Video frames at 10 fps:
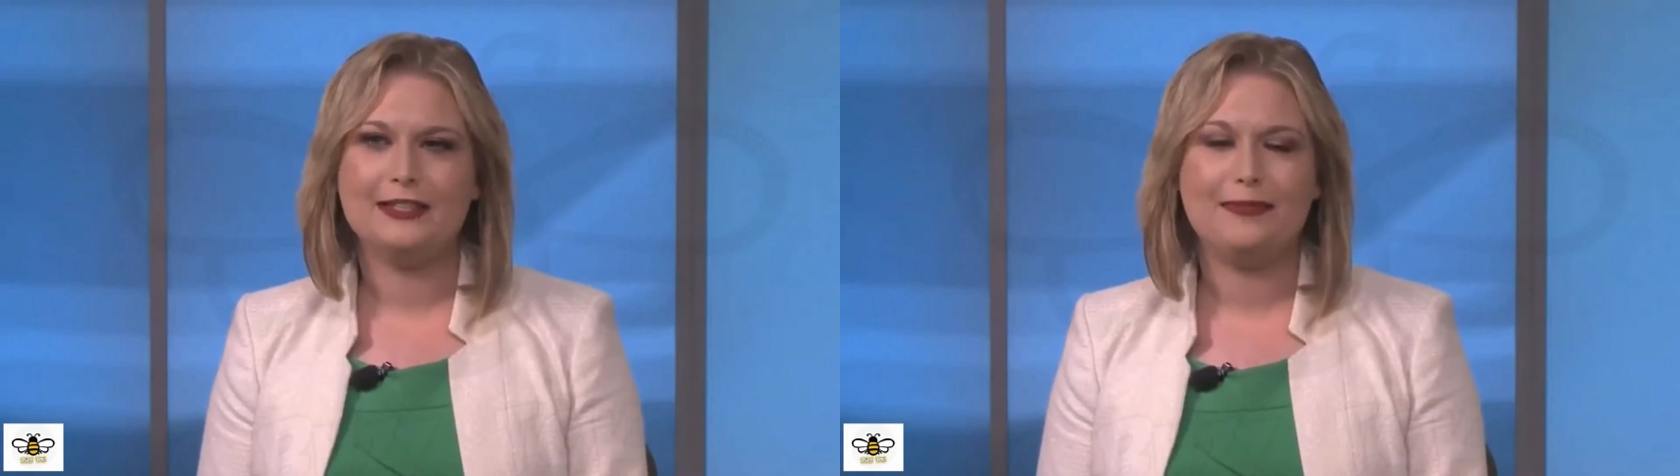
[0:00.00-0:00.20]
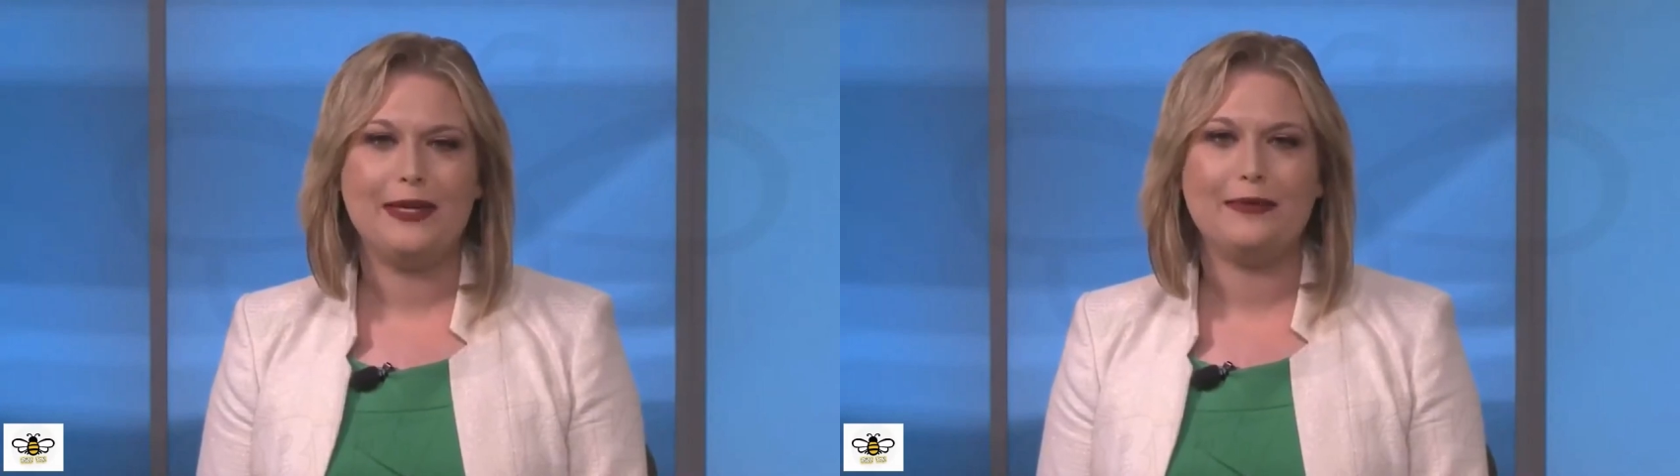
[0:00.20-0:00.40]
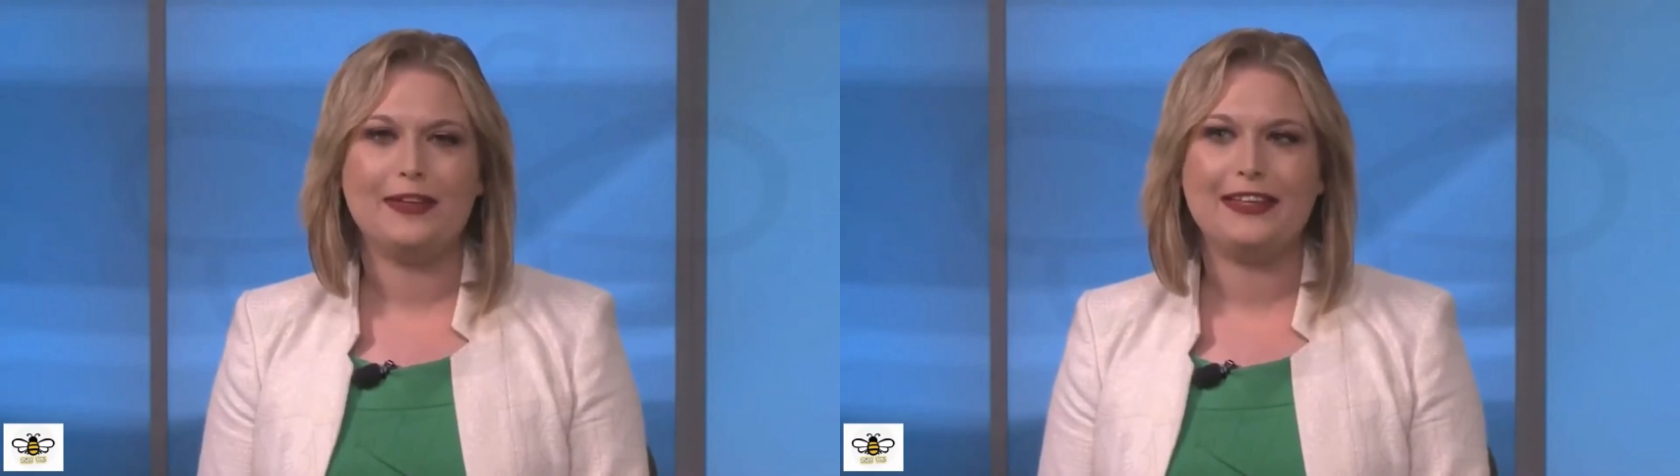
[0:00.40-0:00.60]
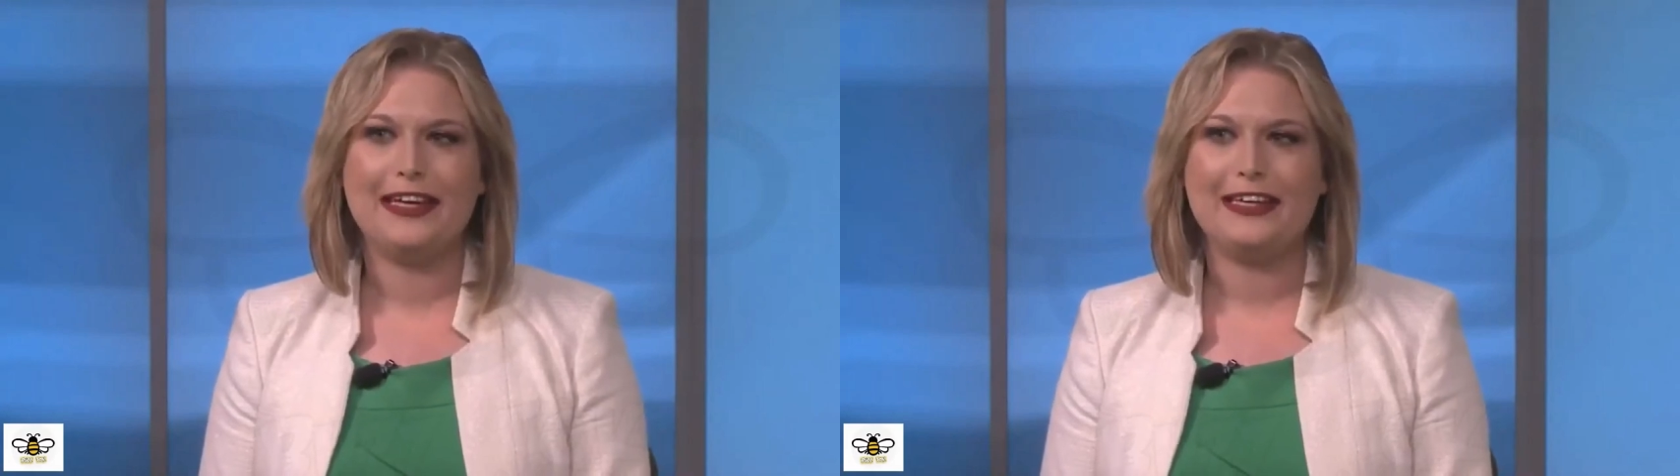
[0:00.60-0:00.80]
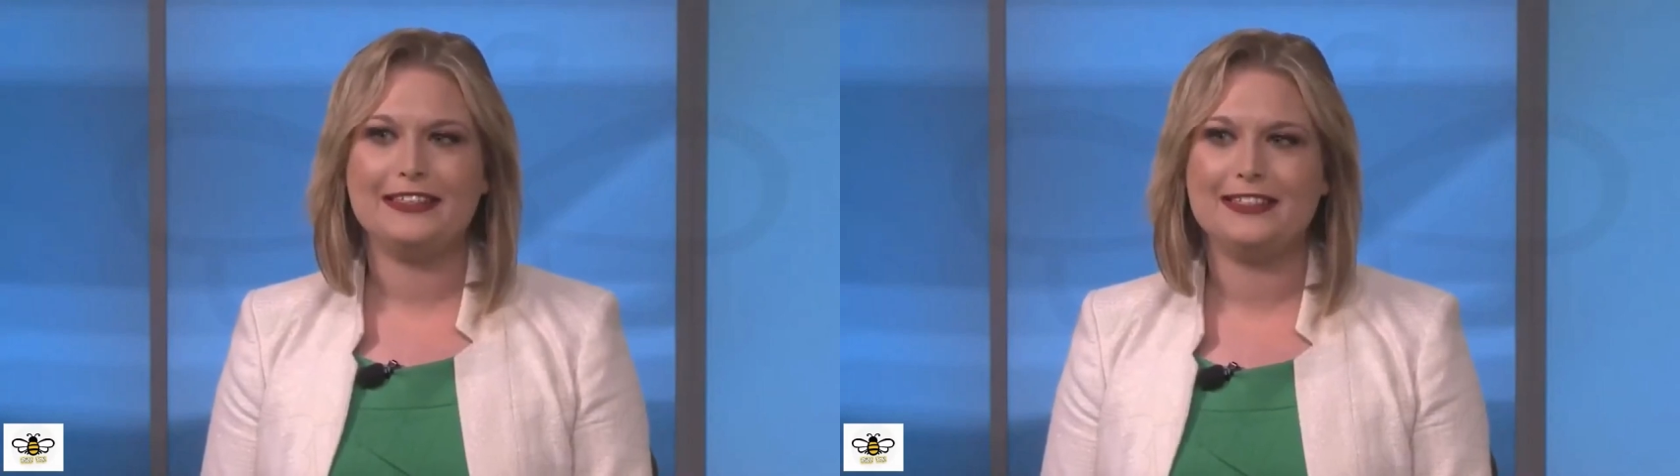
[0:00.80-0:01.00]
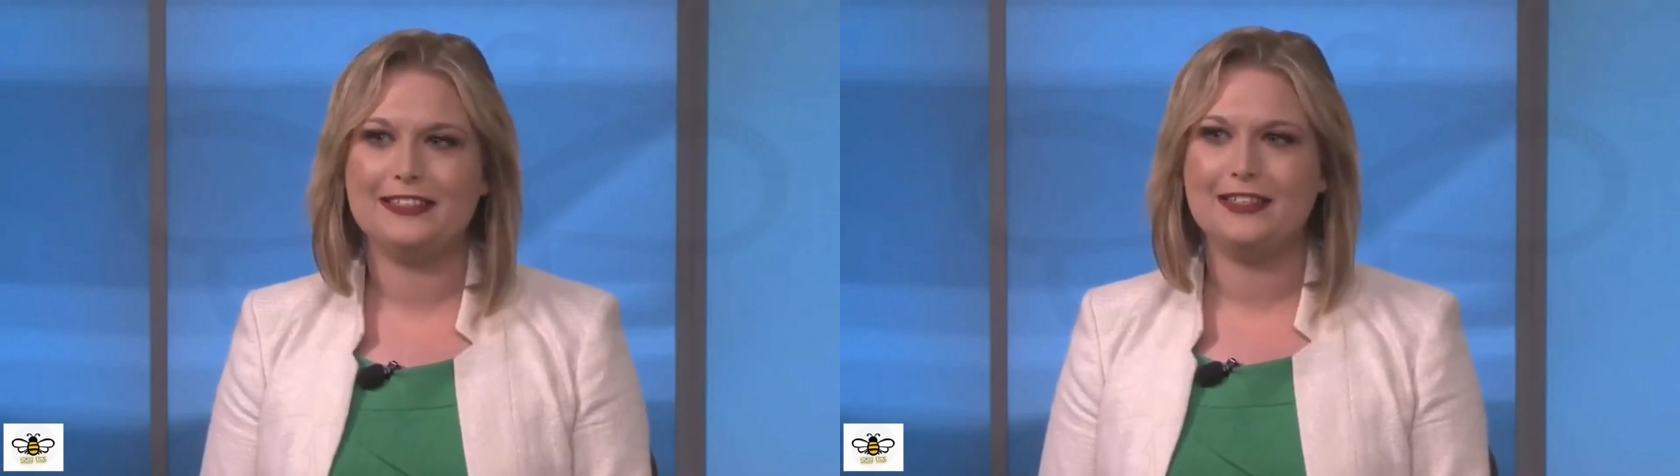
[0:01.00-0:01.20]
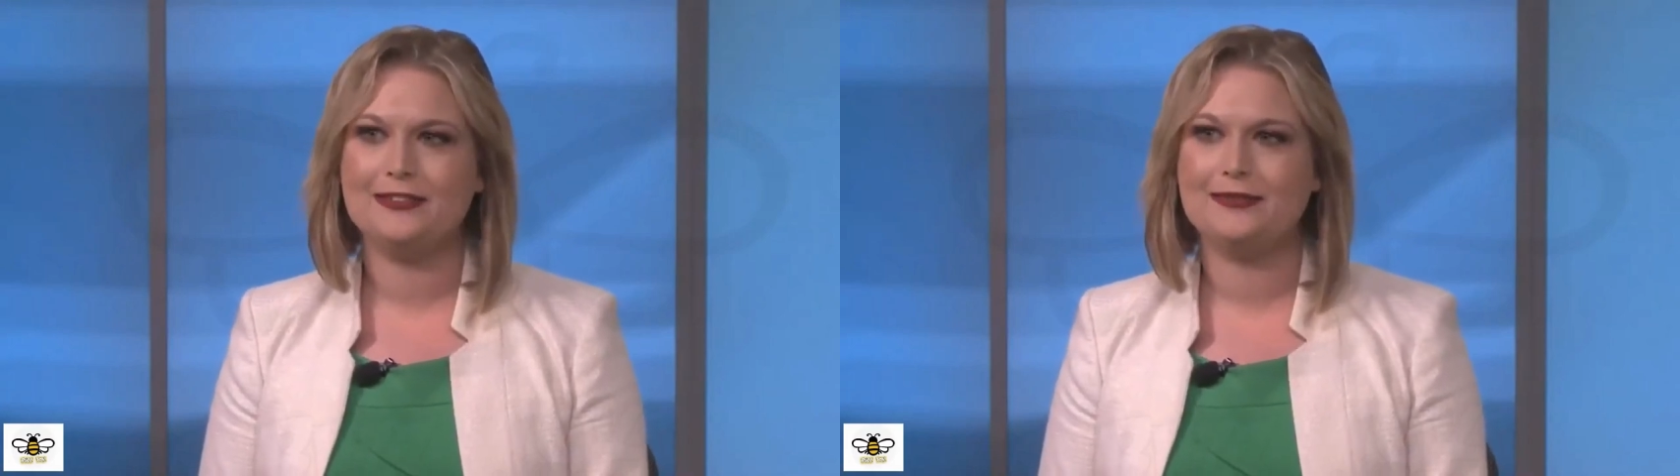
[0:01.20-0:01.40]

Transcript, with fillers: to be released.